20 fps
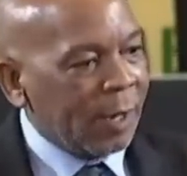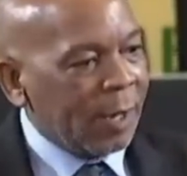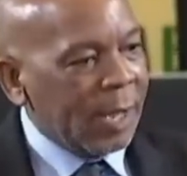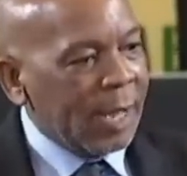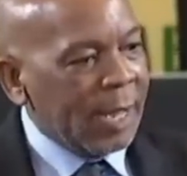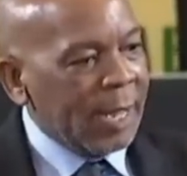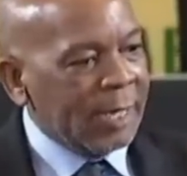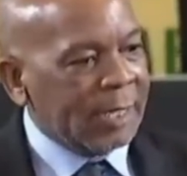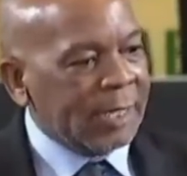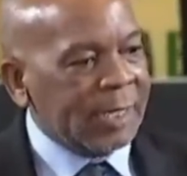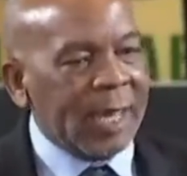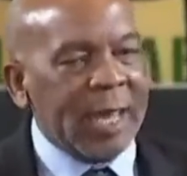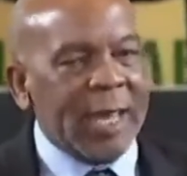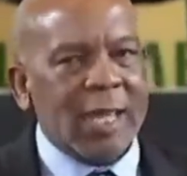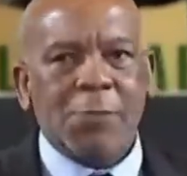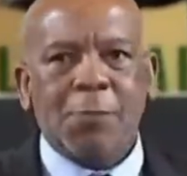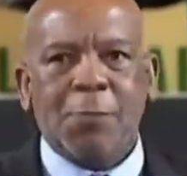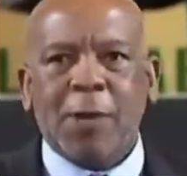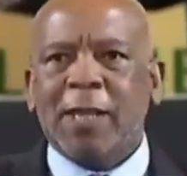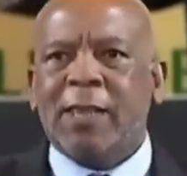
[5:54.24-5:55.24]
he
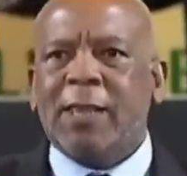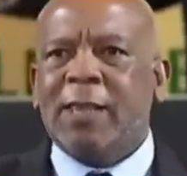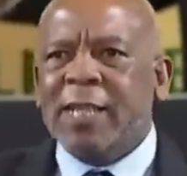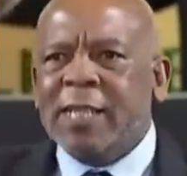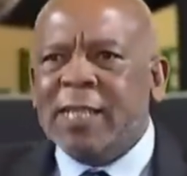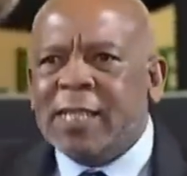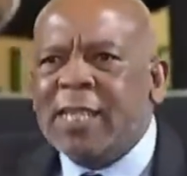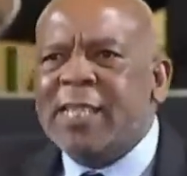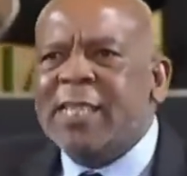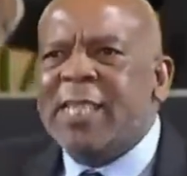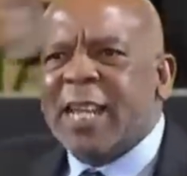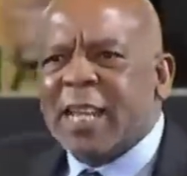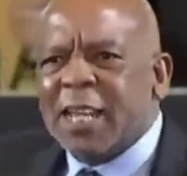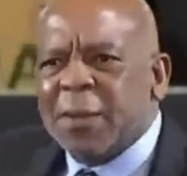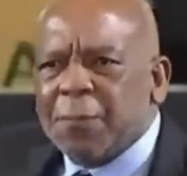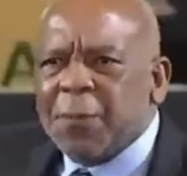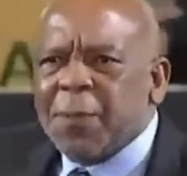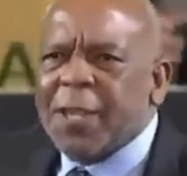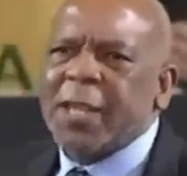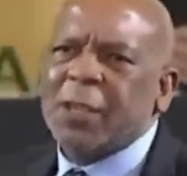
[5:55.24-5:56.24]
says, but this is a
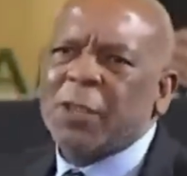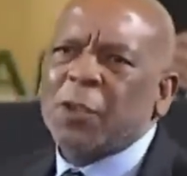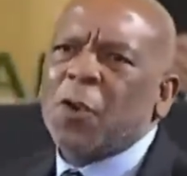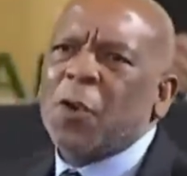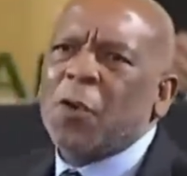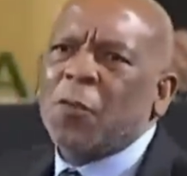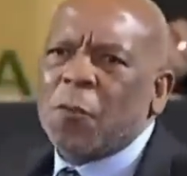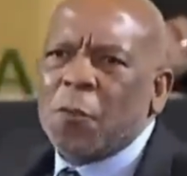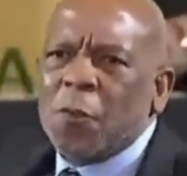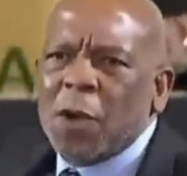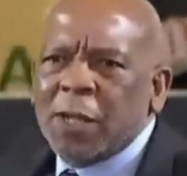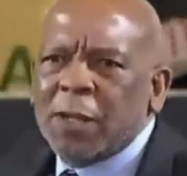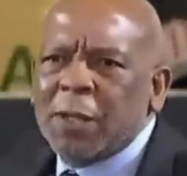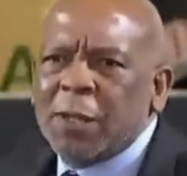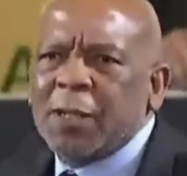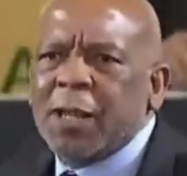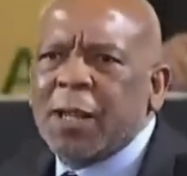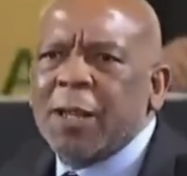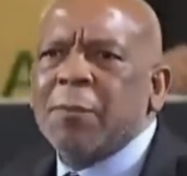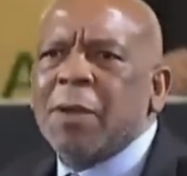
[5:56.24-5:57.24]
repeat of
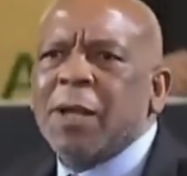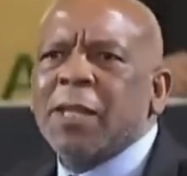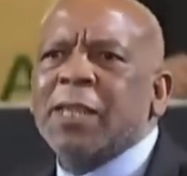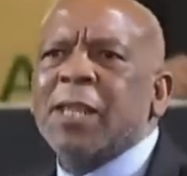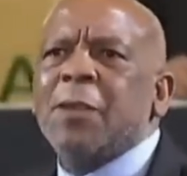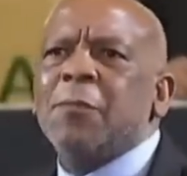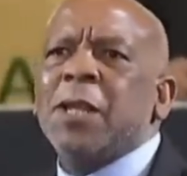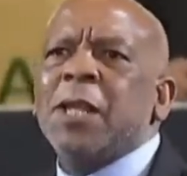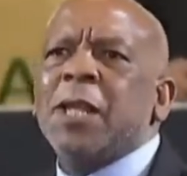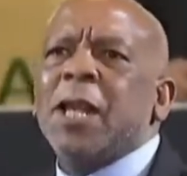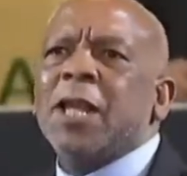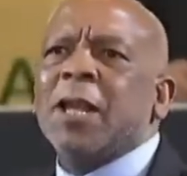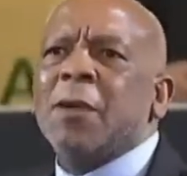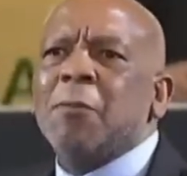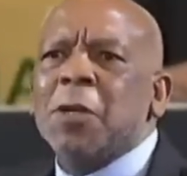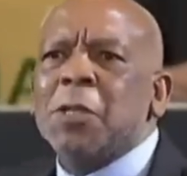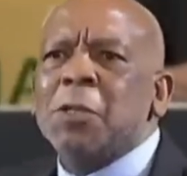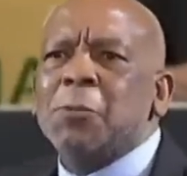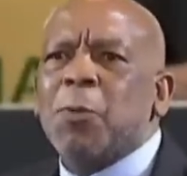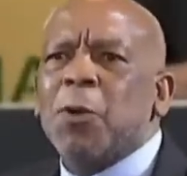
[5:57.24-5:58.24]
what Matamela
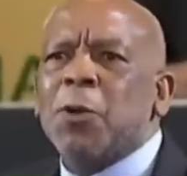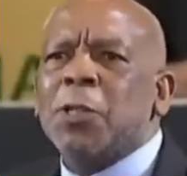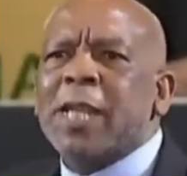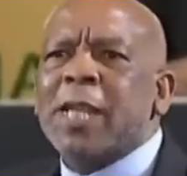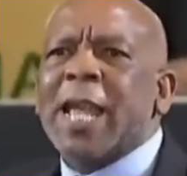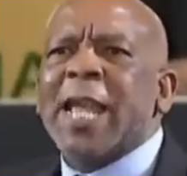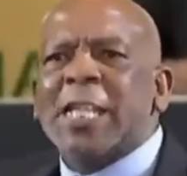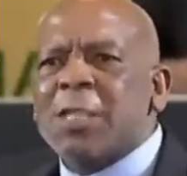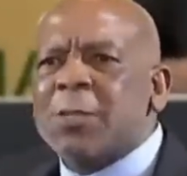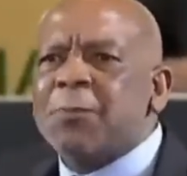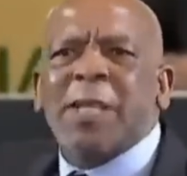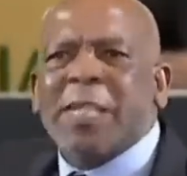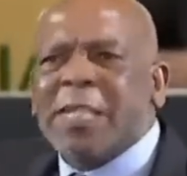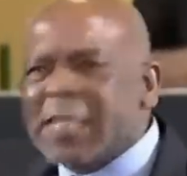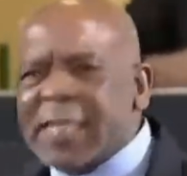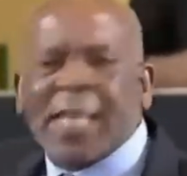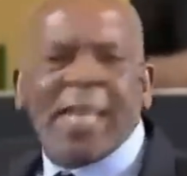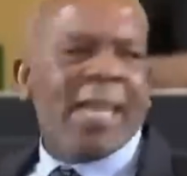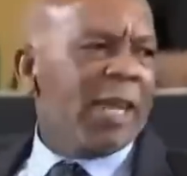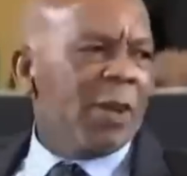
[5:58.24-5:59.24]
Ramaphosa has been
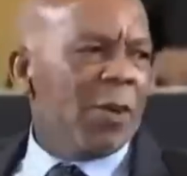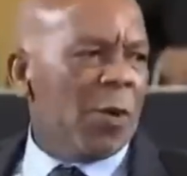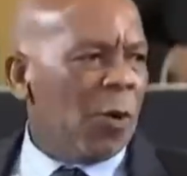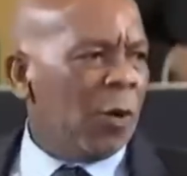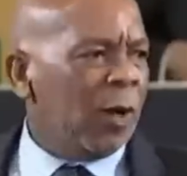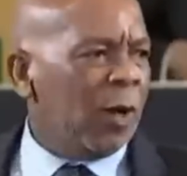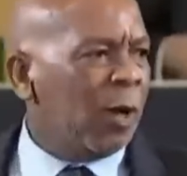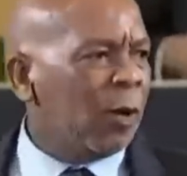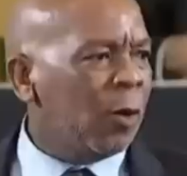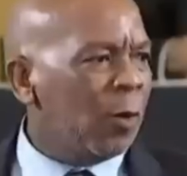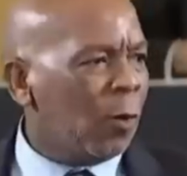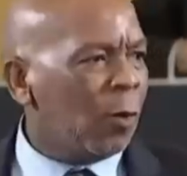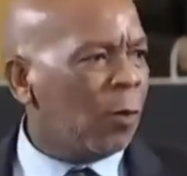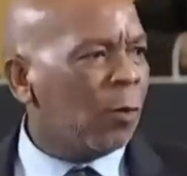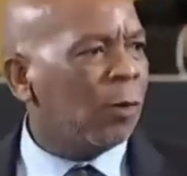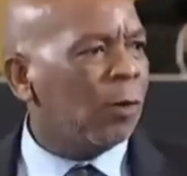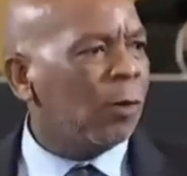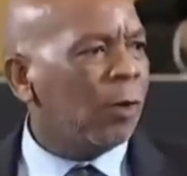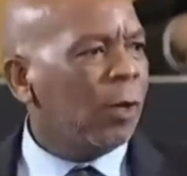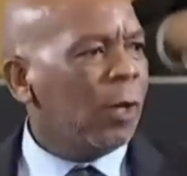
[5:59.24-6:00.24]
saying all along.
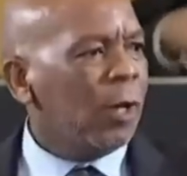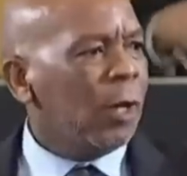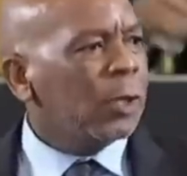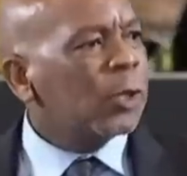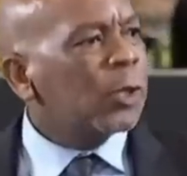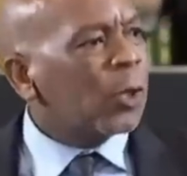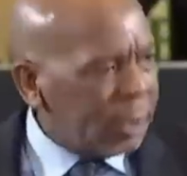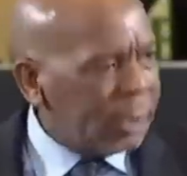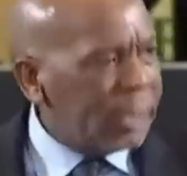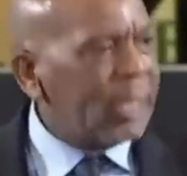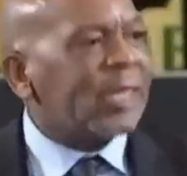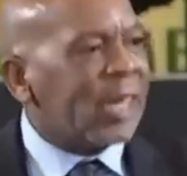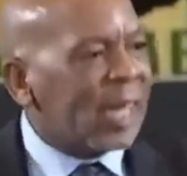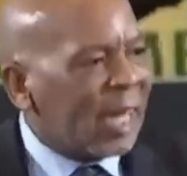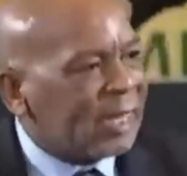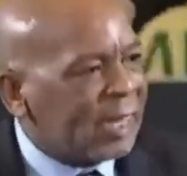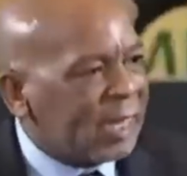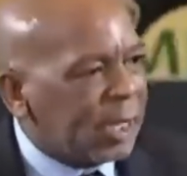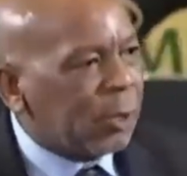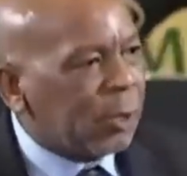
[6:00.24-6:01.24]
So this
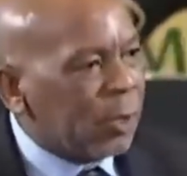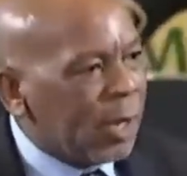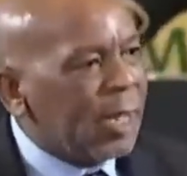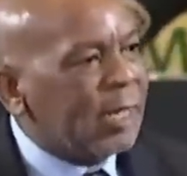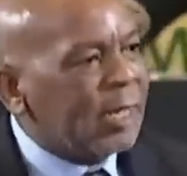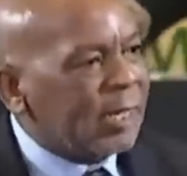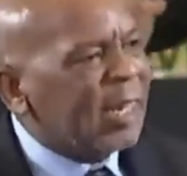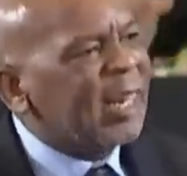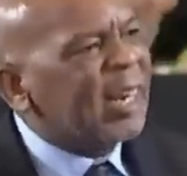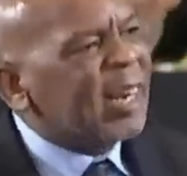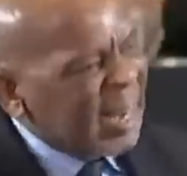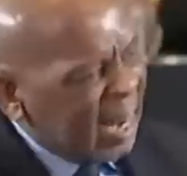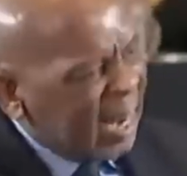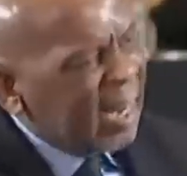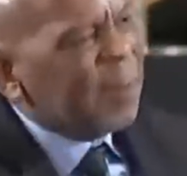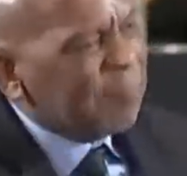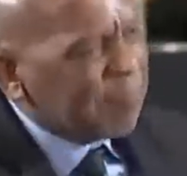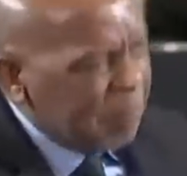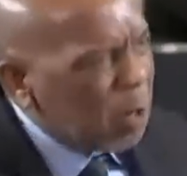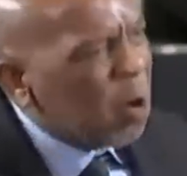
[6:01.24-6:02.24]
articulation
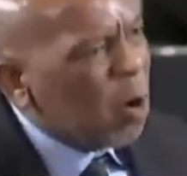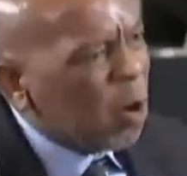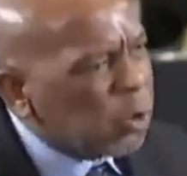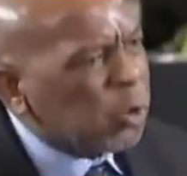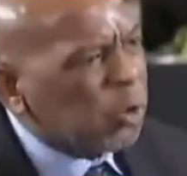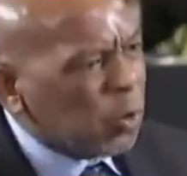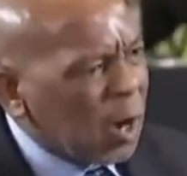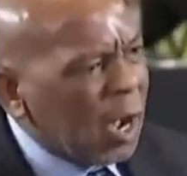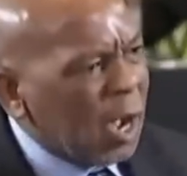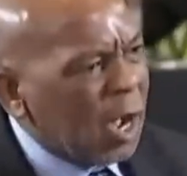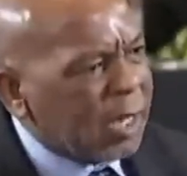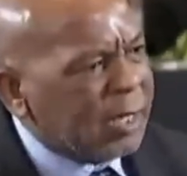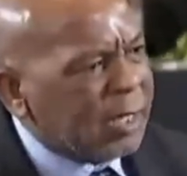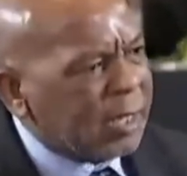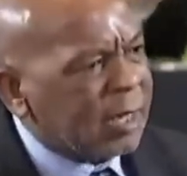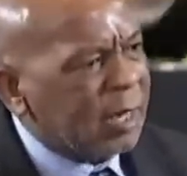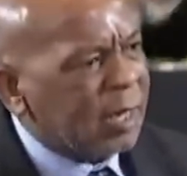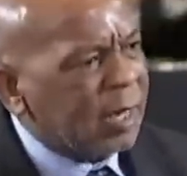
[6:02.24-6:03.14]
really belongs to us.